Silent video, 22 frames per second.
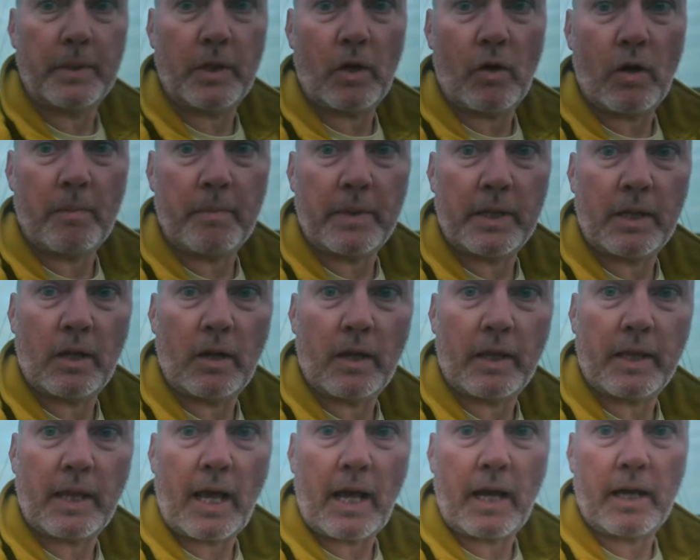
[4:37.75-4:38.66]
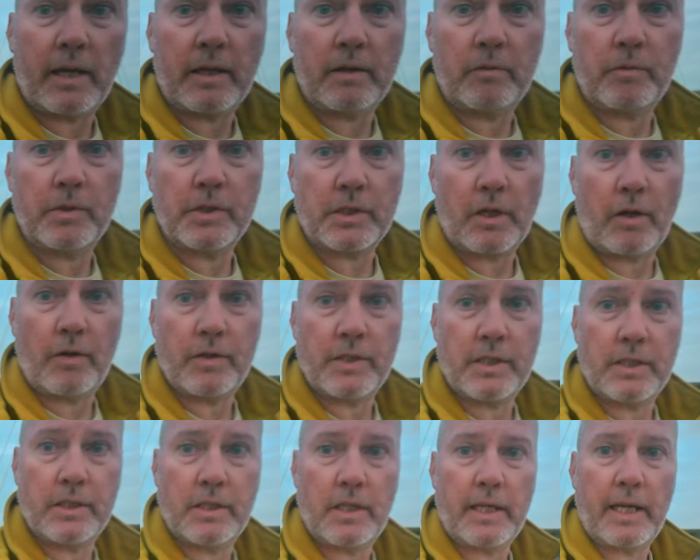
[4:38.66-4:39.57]
behind me like that, which
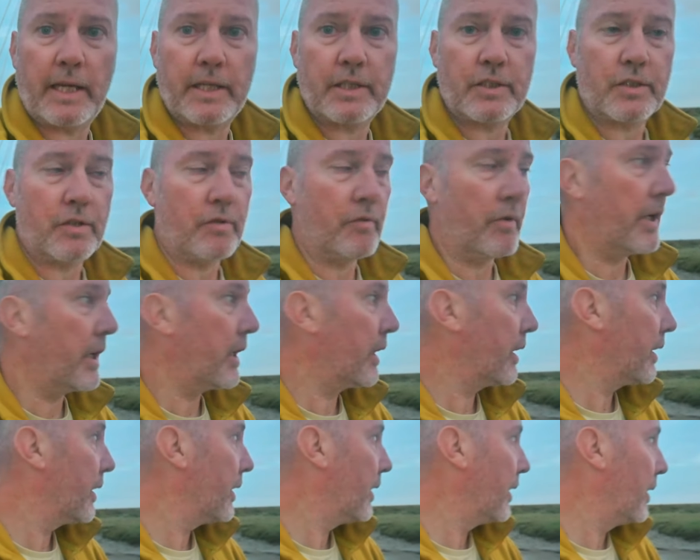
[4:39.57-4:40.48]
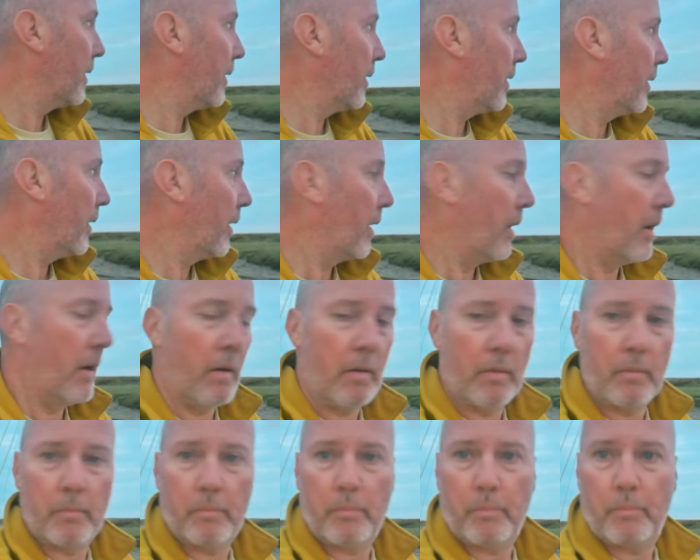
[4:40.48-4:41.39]
goes into the estuary.
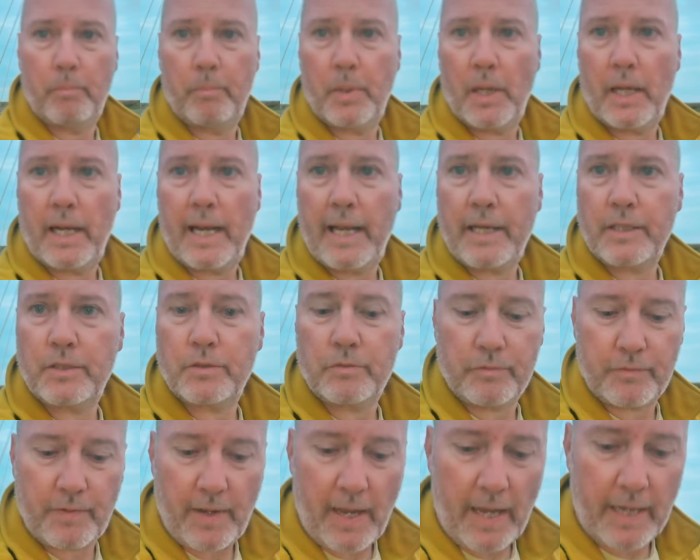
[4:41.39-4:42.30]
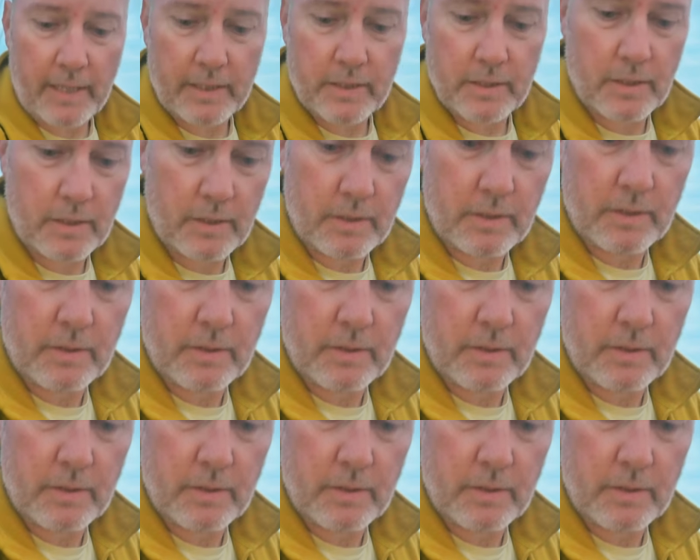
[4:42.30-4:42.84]
But in actual fact,